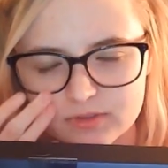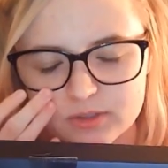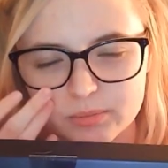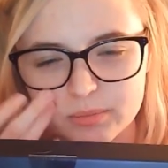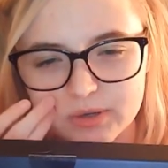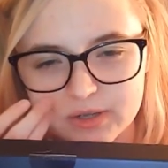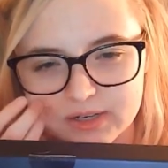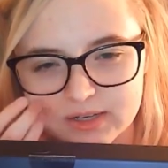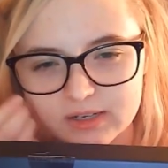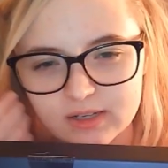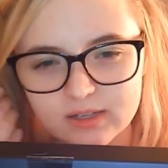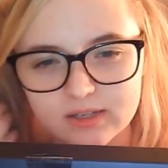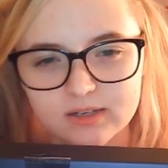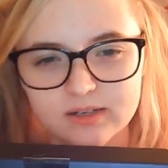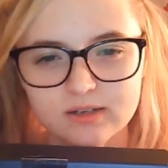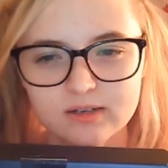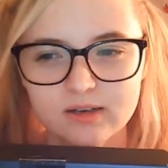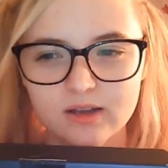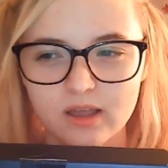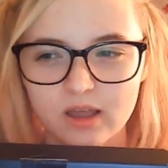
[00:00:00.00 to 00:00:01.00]
to put it
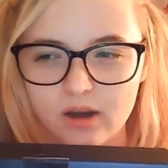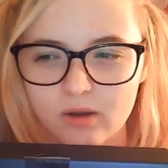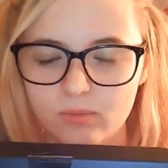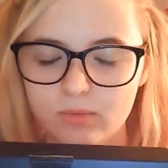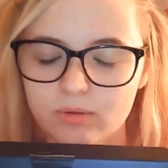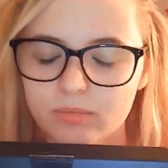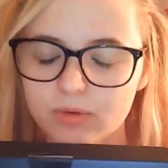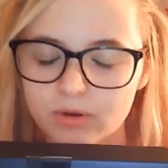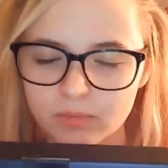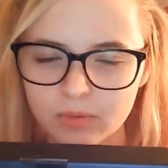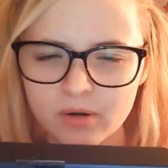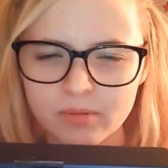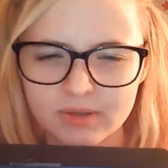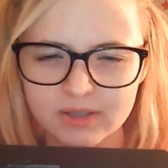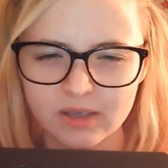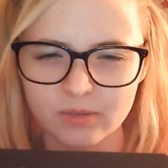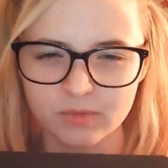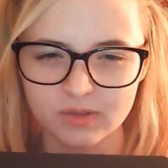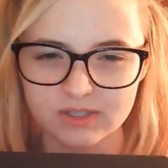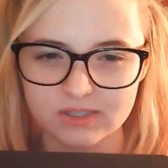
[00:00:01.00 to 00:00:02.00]
in, and it probably
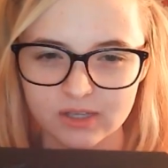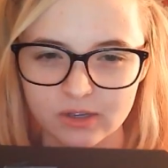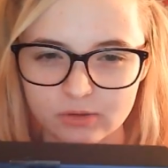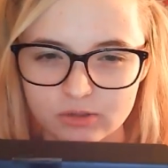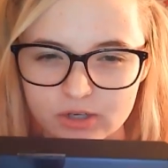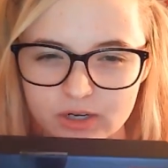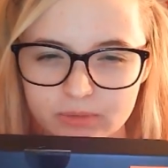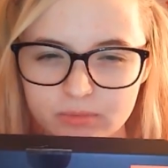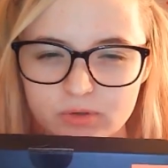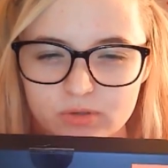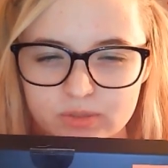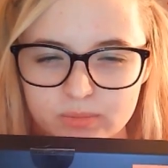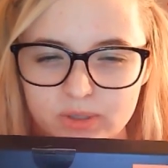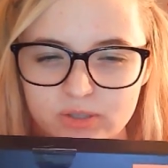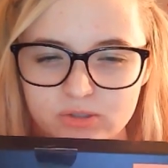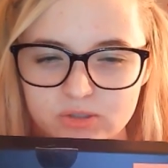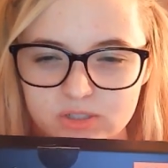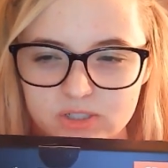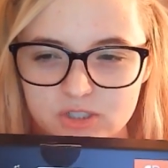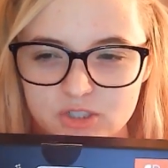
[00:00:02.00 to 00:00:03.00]
came with a soundtrack. Most
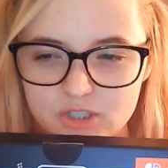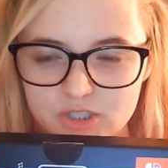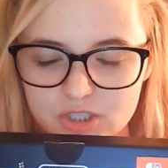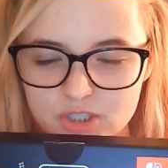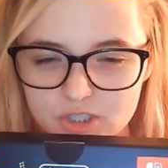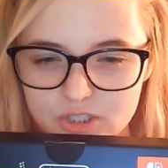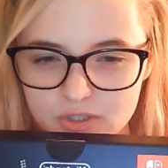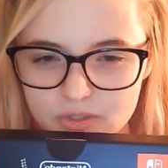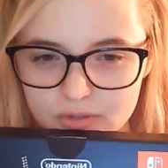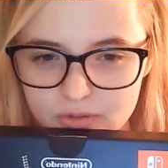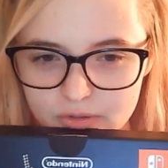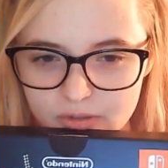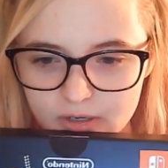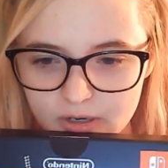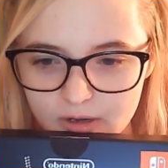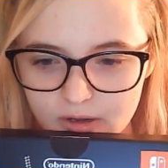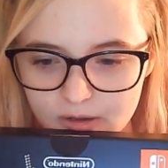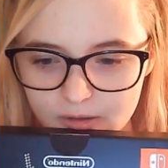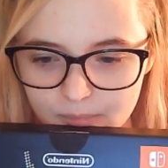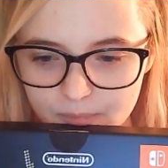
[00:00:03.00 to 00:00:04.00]
special editions do.
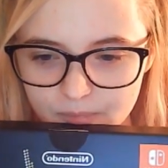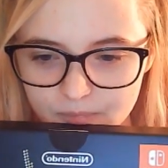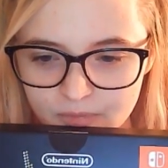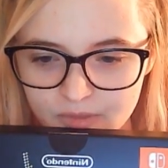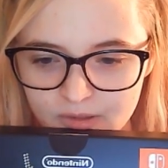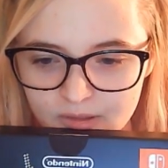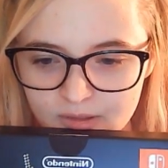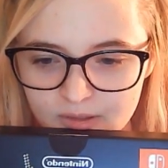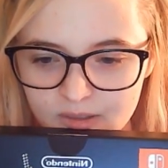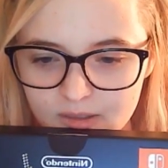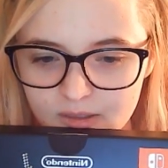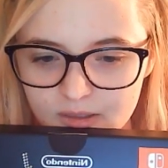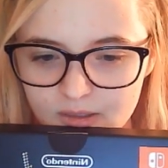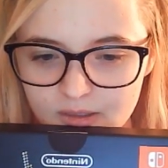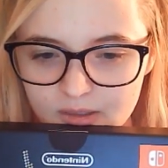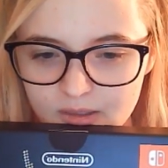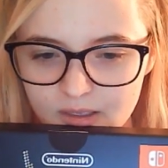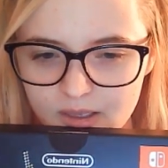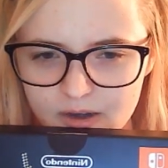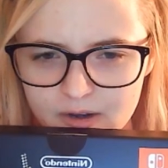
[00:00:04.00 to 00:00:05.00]
And
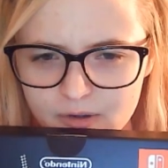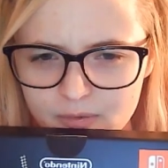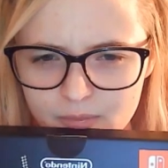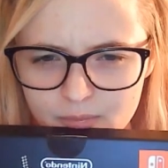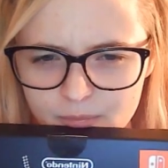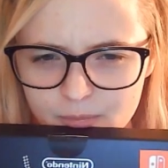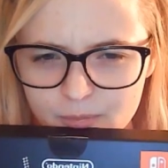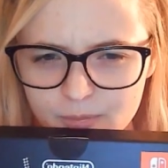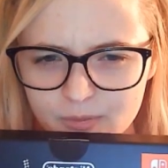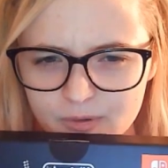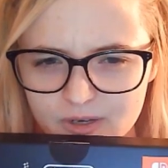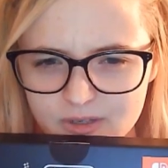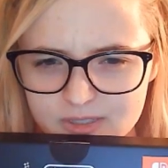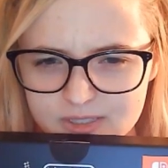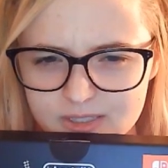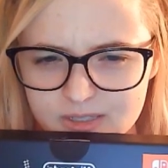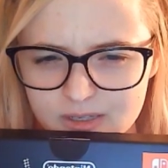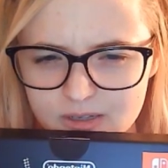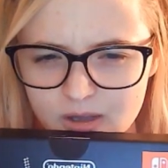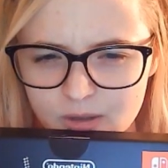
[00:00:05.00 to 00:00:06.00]
I don't remember what else
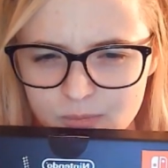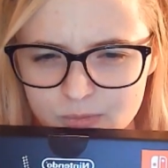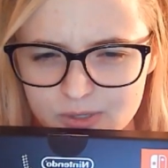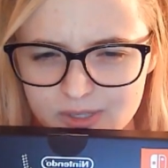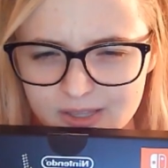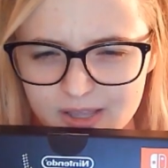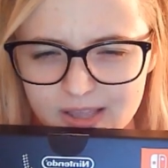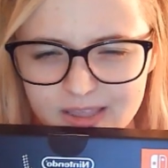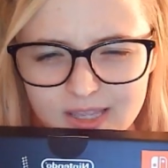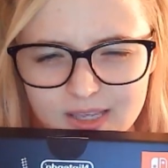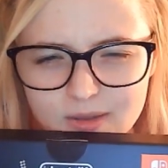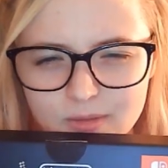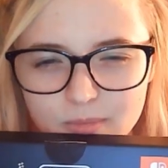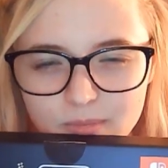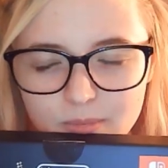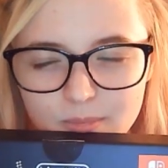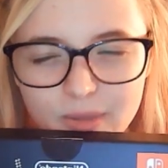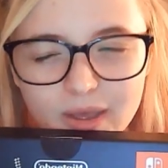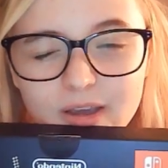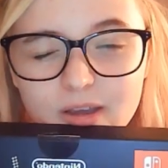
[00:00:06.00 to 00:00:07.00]
it comes with. I think
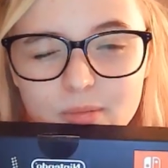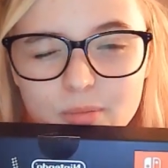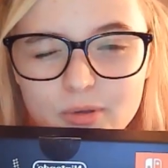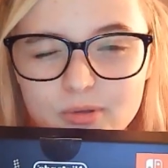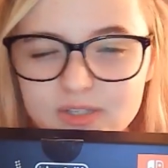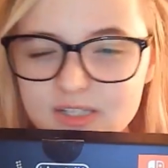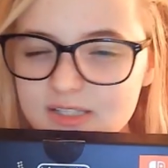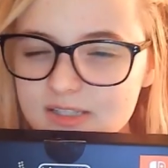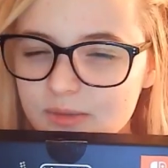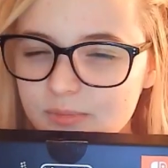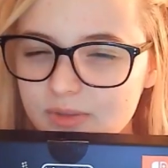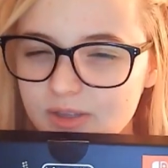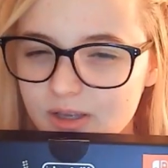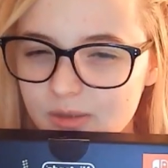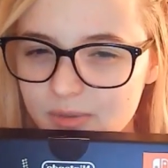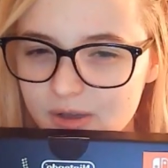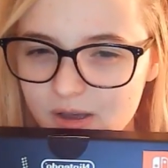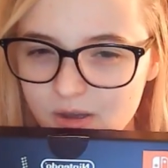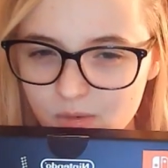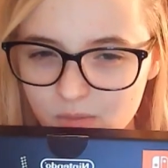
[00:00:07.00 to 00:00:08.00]
Mecha posted something
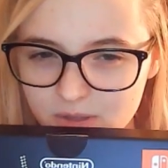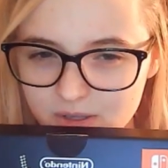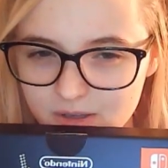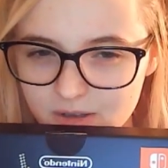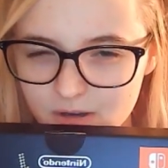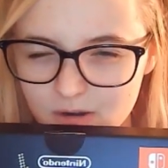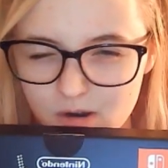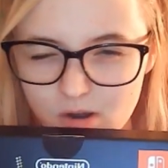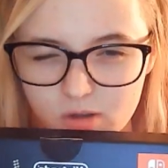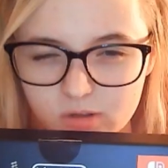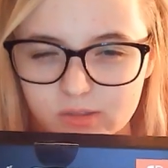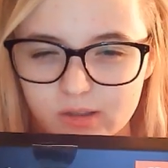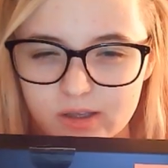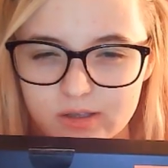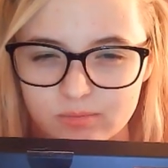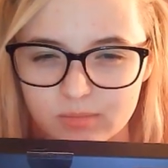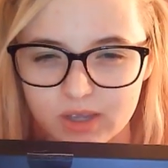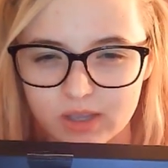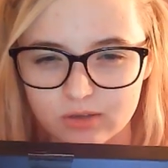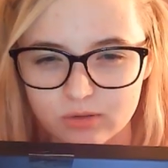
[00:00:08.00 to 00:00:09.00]
about an
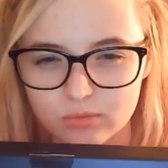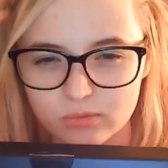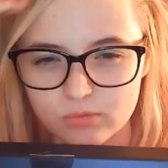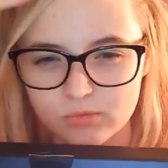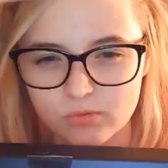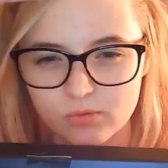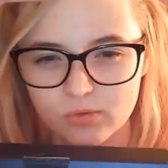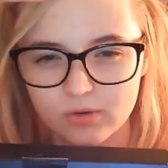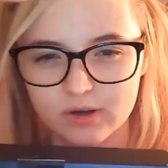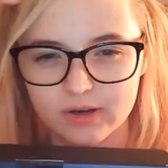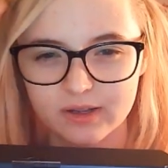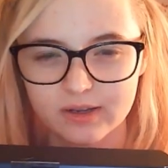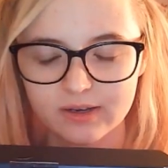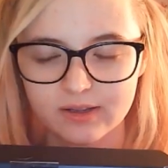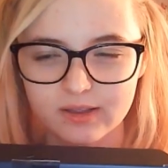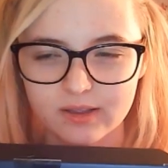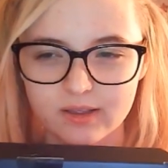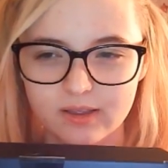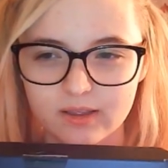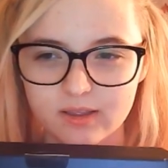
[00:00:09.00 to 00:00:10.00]
online manual for it,
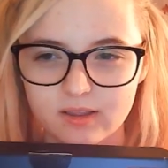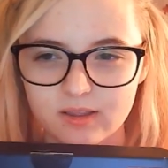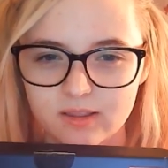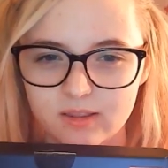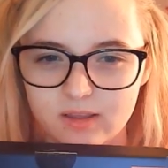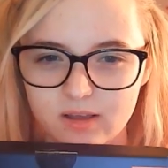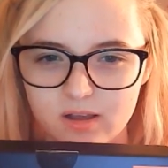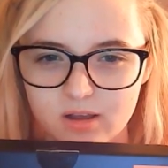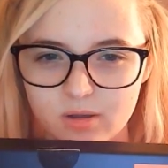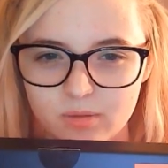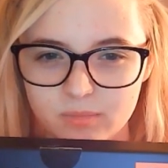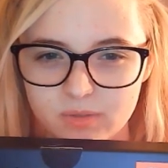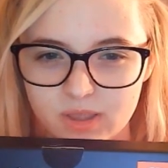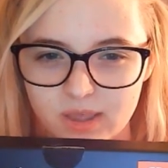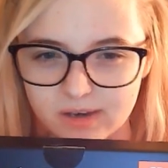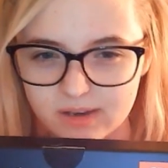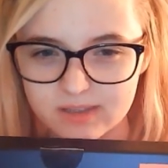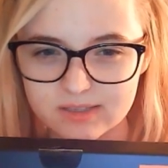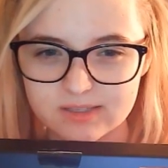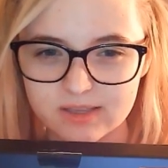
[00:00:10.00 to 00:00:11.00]

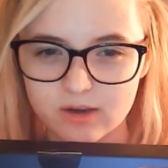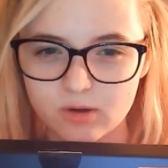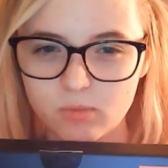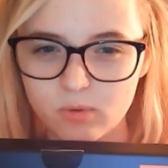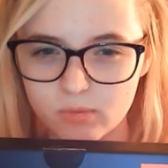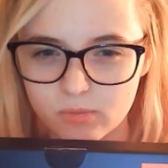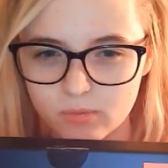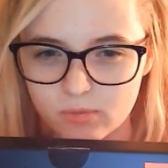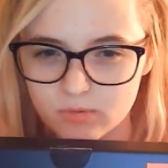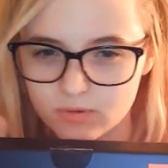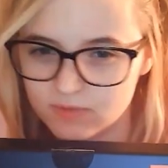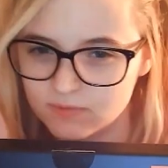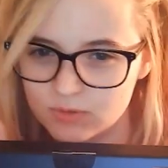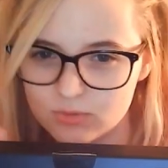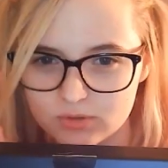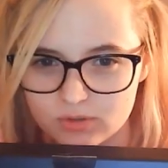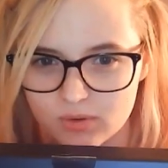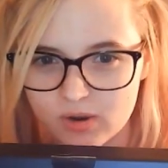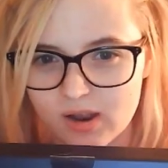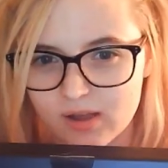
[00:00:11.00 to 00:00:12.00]
and he said, quote unquote, if you
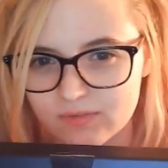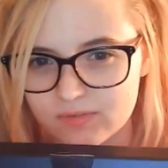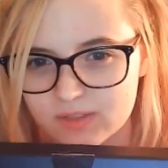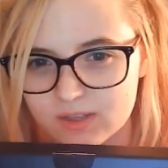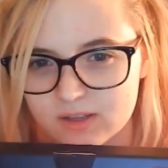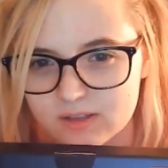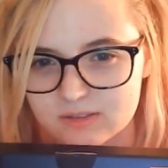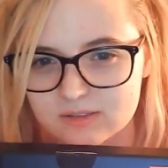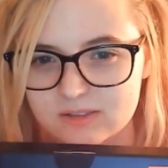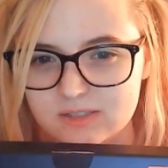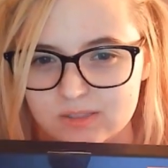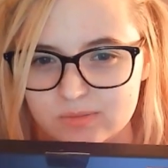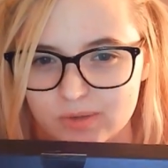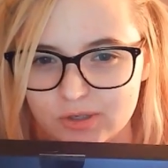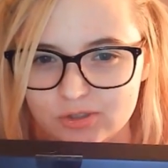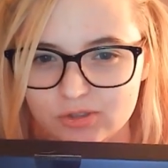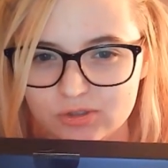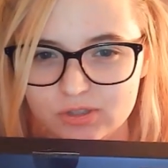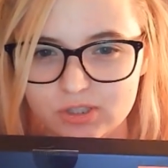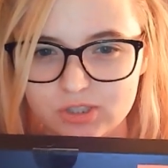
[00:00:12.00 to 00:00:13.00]
don't have the
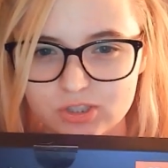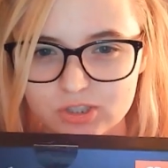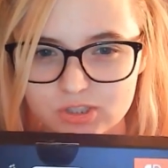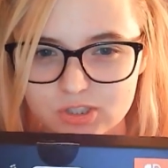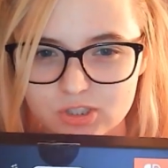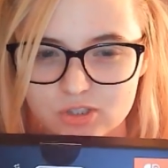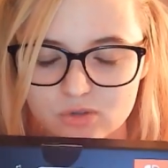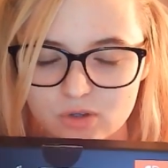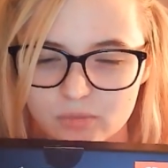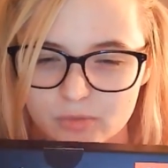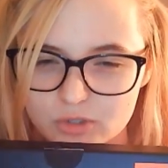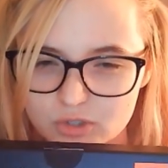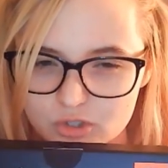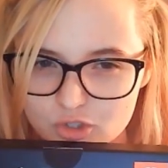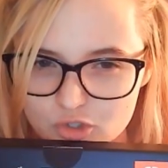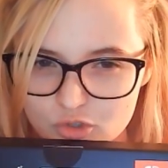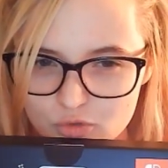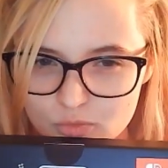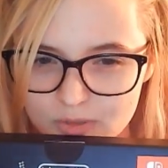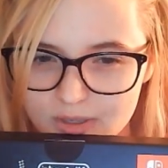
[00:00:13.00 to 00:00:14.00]
special edition. So I'm
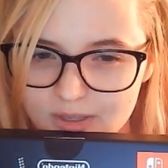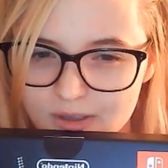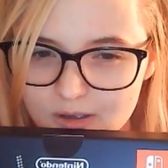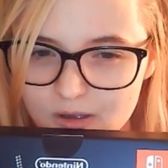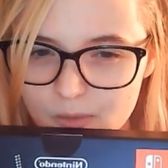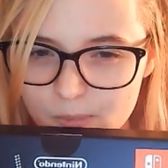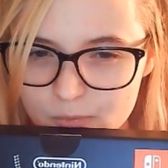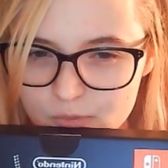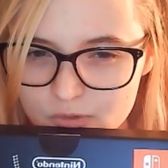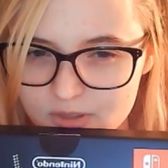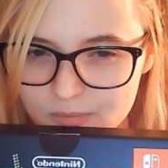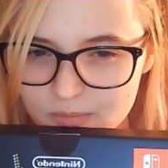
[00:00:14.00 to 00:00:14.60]
assuming it comes with a